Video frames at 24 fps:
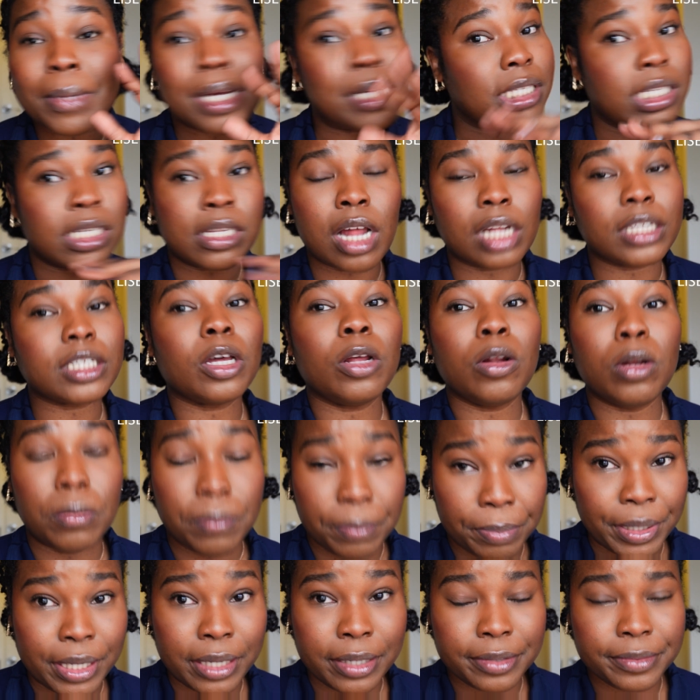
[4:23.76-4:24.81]
It's not
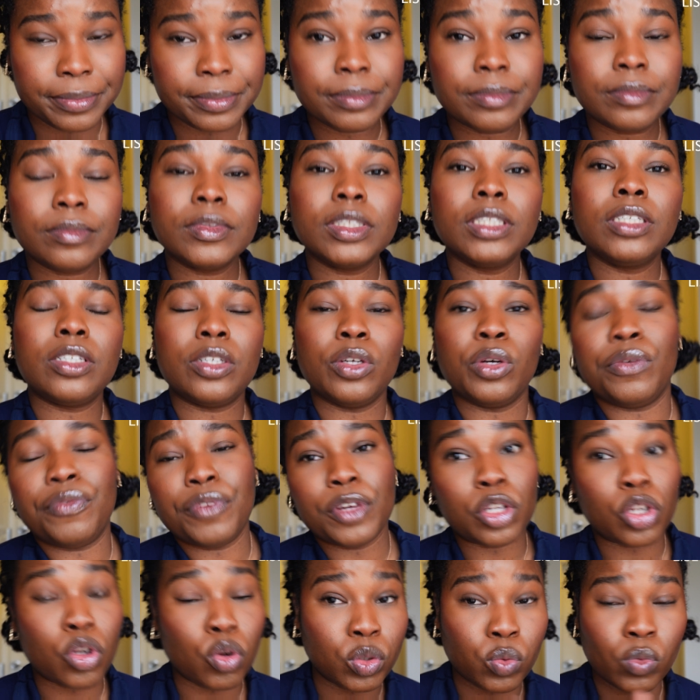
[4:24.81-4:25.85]
clumping. So if
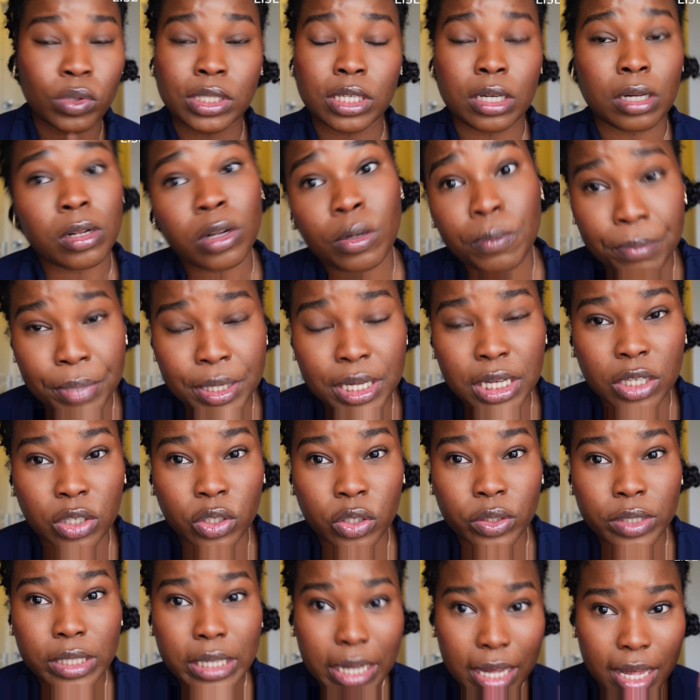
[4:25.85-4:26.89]
you don't want a clumping
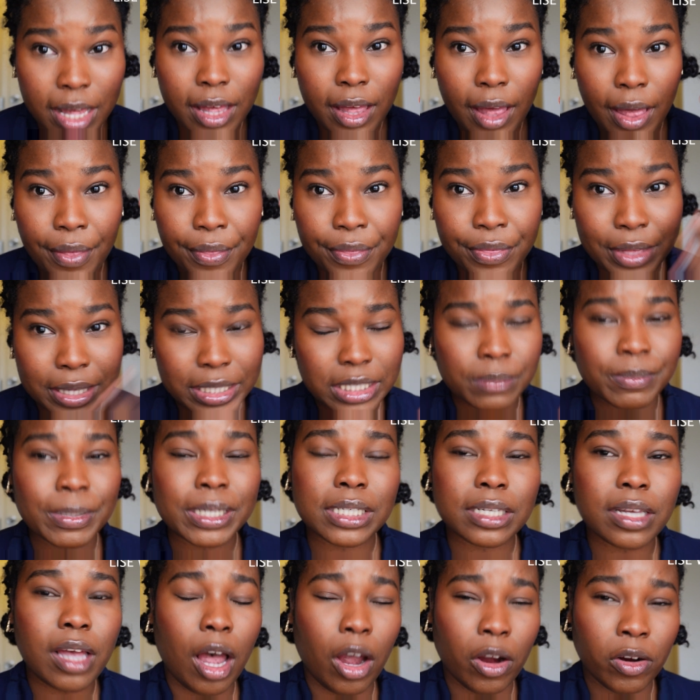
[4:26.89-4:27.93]
look, this
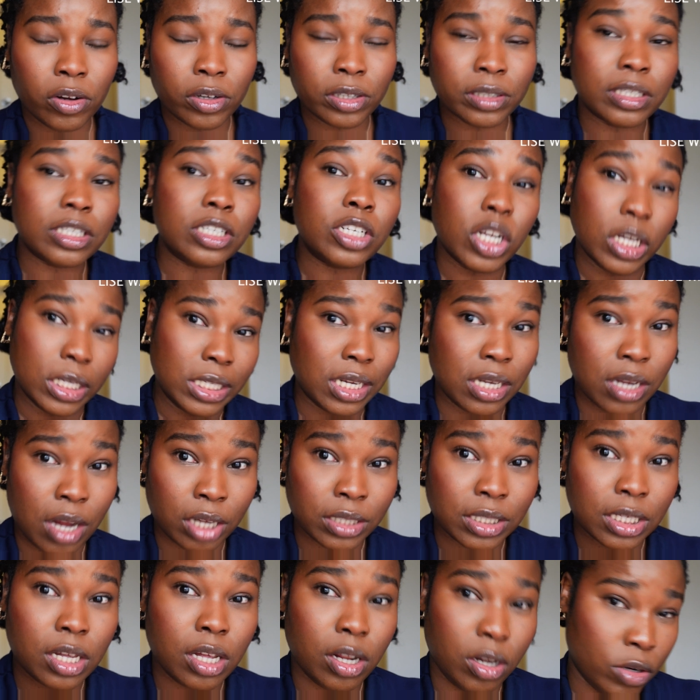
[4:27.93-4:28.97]
mascara does
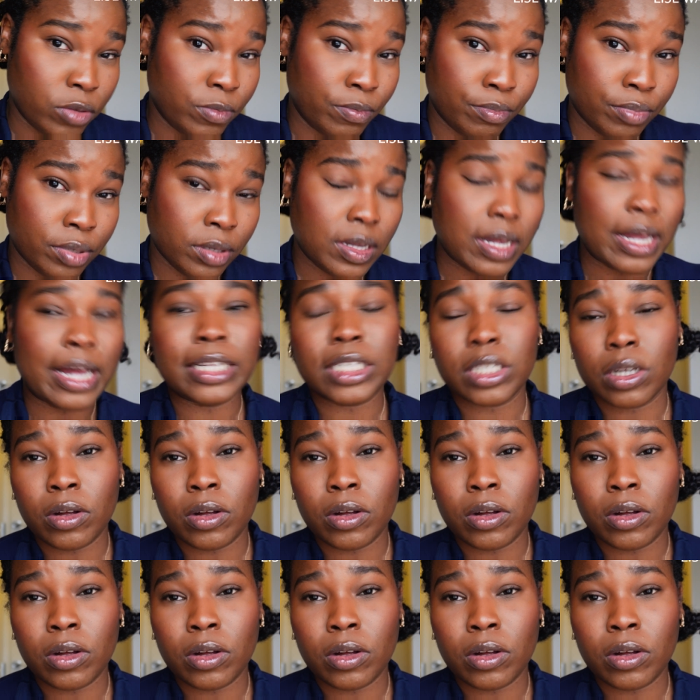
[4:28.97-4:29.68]
not clump at